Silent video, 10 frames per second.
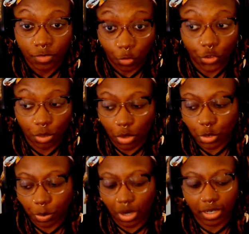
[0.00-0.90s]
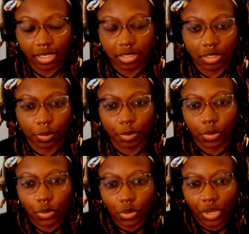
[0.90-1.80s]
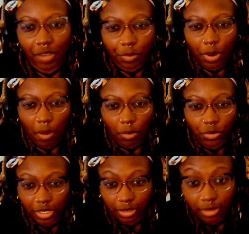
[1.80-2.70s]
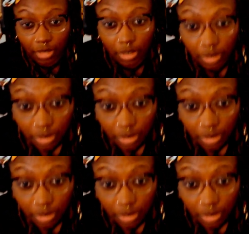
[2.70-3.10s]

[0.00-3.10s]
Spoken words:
For the most part, these are the people who are going to have the problem with it.